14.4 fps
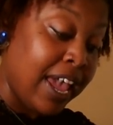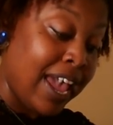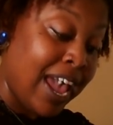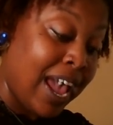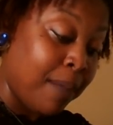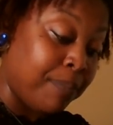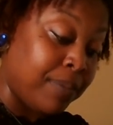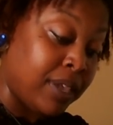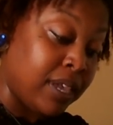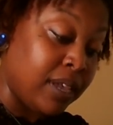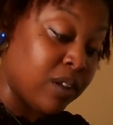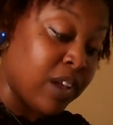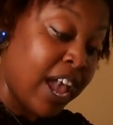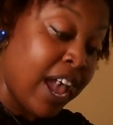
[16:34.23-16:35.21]

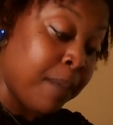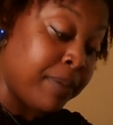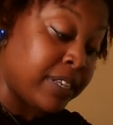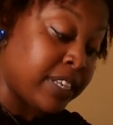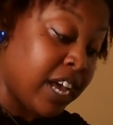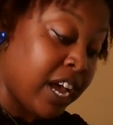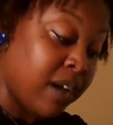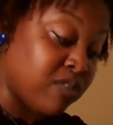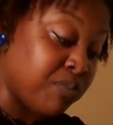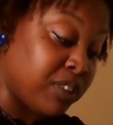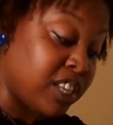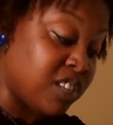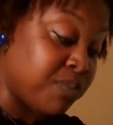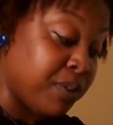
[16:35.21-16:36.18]
happy, happy times,
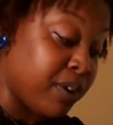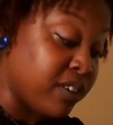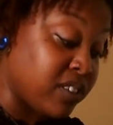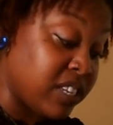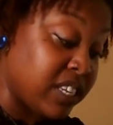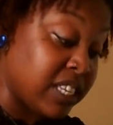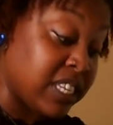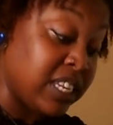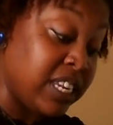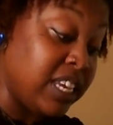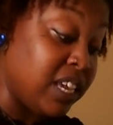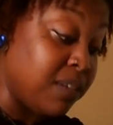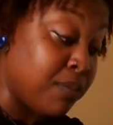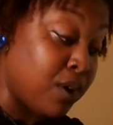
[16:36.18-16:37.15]
but this person is a
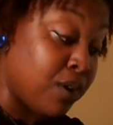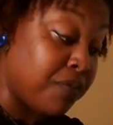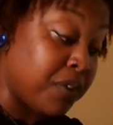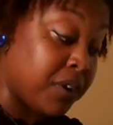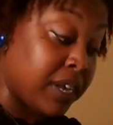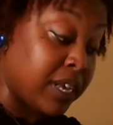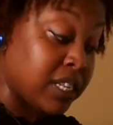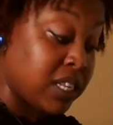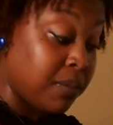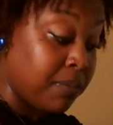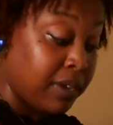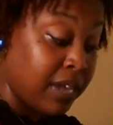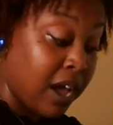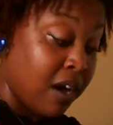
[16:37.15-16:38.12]
sneaky motherfucker, and
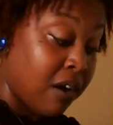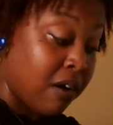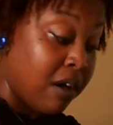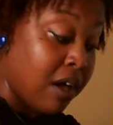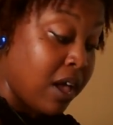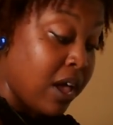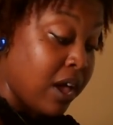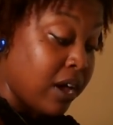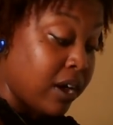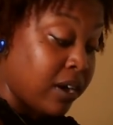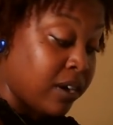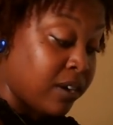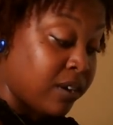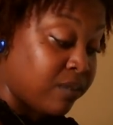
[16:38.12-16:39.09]
some of y'all,
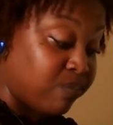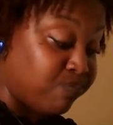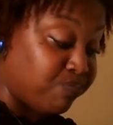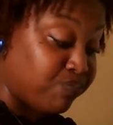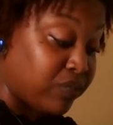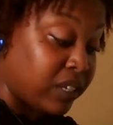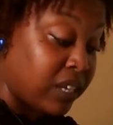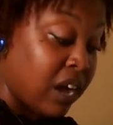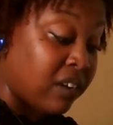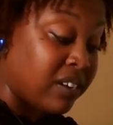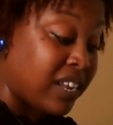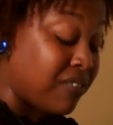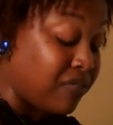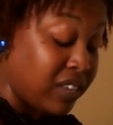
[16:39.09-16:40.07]
um, y'all
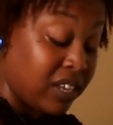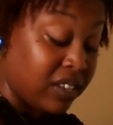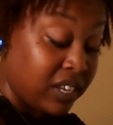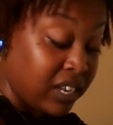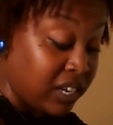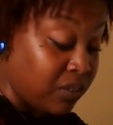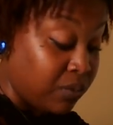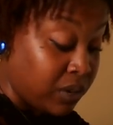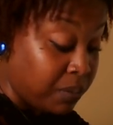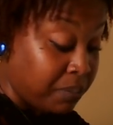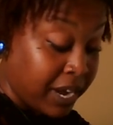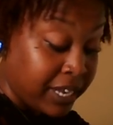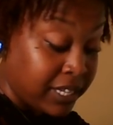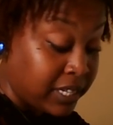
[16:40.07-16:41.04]
definitely dealing the a
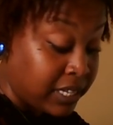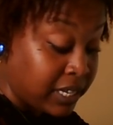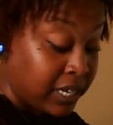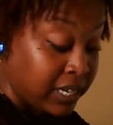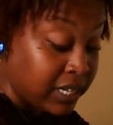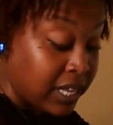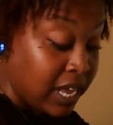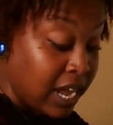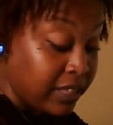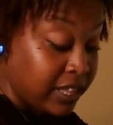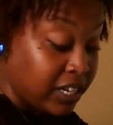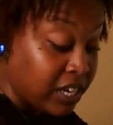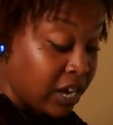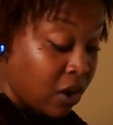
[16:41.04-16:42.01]
Pisces,
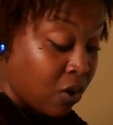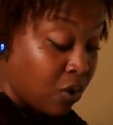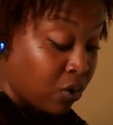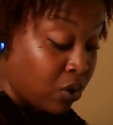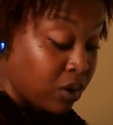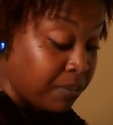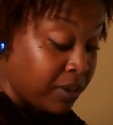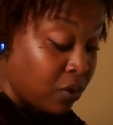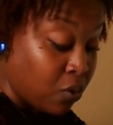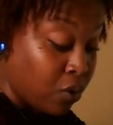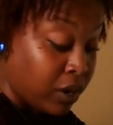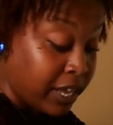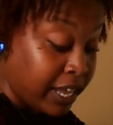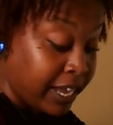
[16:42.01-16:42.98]
that y'all would be,
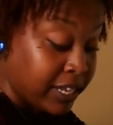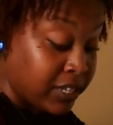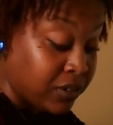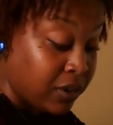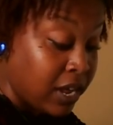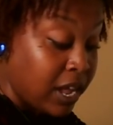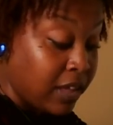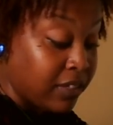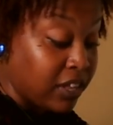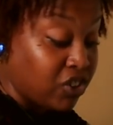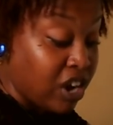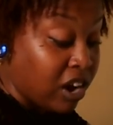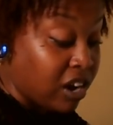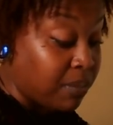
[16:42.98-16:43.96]
or Cancer,
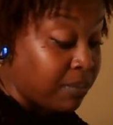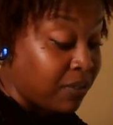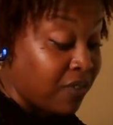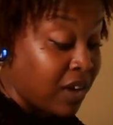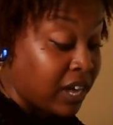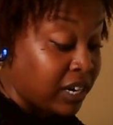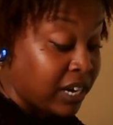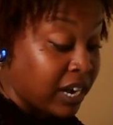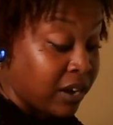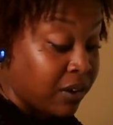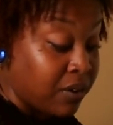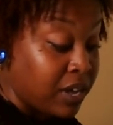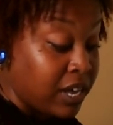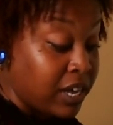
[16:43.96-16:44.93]
that y'all could be finding
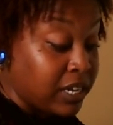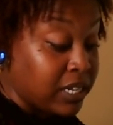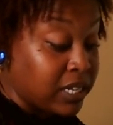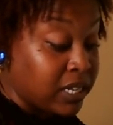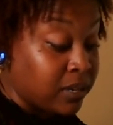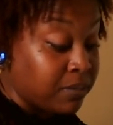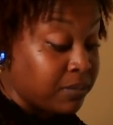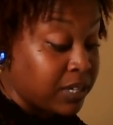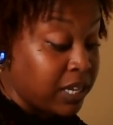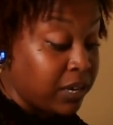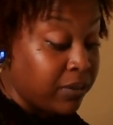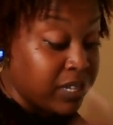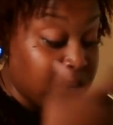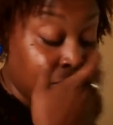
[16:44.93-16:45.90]
out some
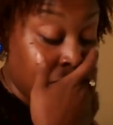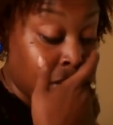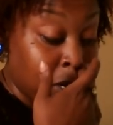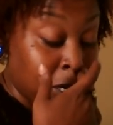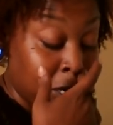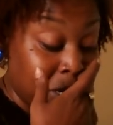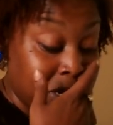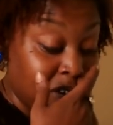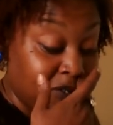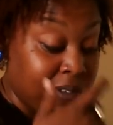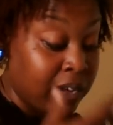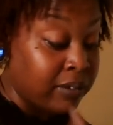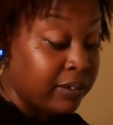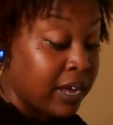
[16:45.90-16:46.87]
secrets about or could have
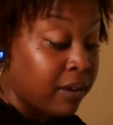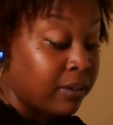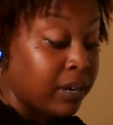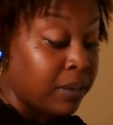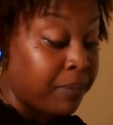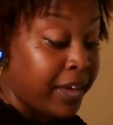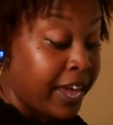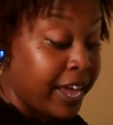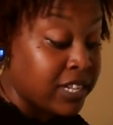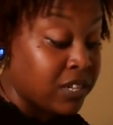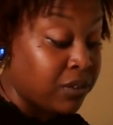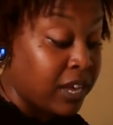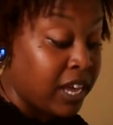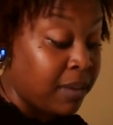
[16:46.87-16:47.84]
found out in the past.
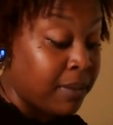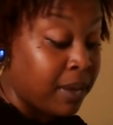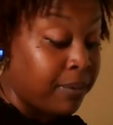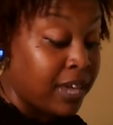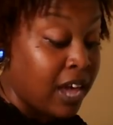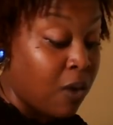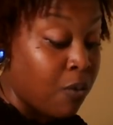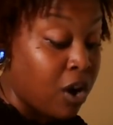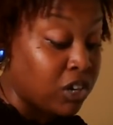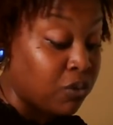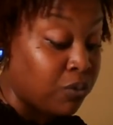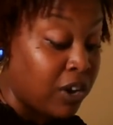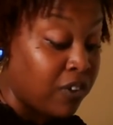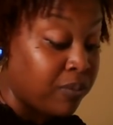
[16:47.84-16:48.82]
Okay, maybe y'all walked
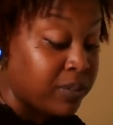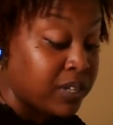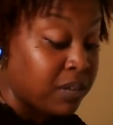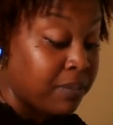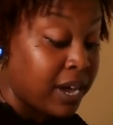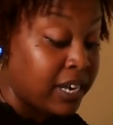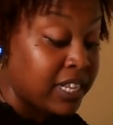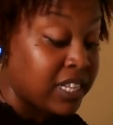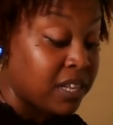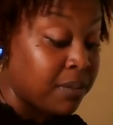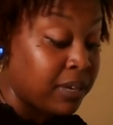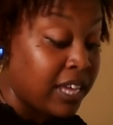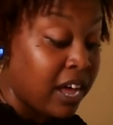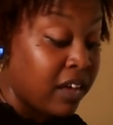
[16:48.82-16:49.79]
away from somebody.
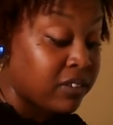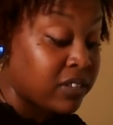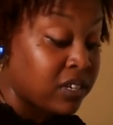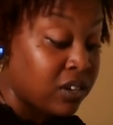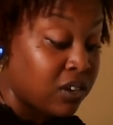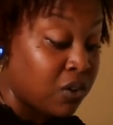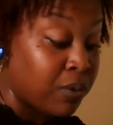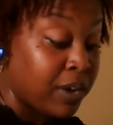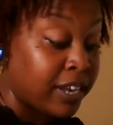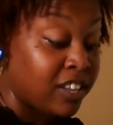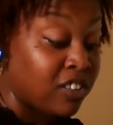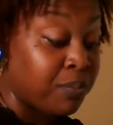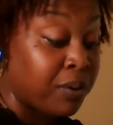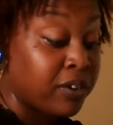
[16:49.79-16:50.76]
Some of y'all snuck away.
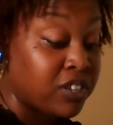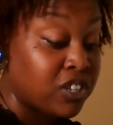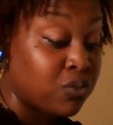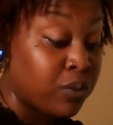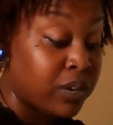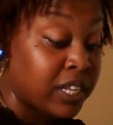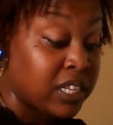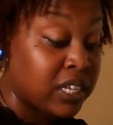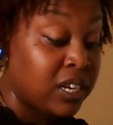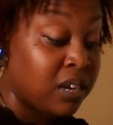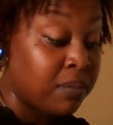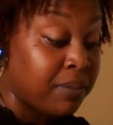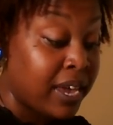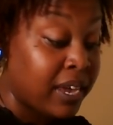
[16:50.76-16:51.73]
This person is wanting to
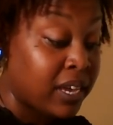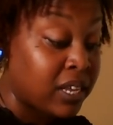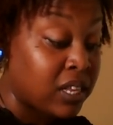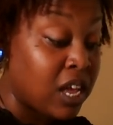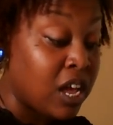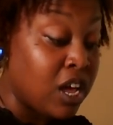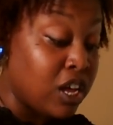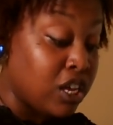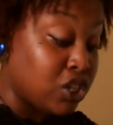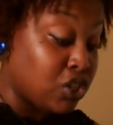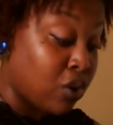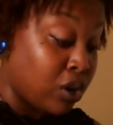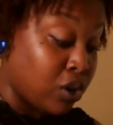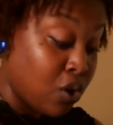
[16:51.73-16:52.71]
come back and
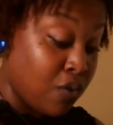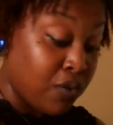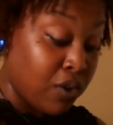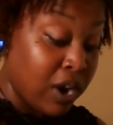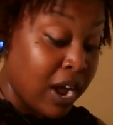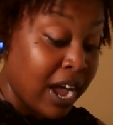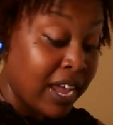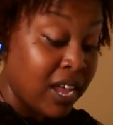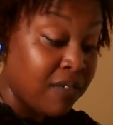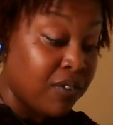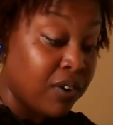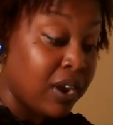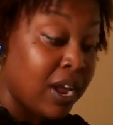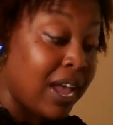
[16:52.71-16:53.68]
start over.
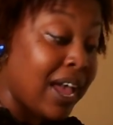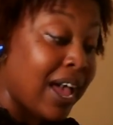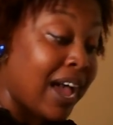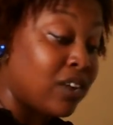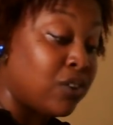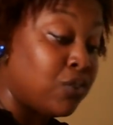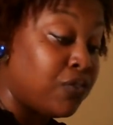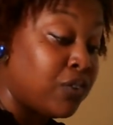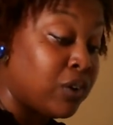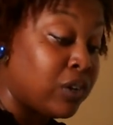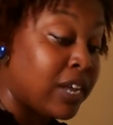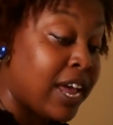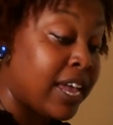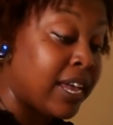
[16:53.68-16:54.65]
However, I do
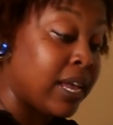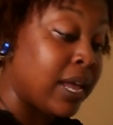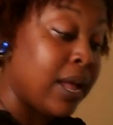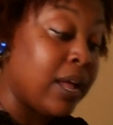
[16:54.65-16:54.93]
feel like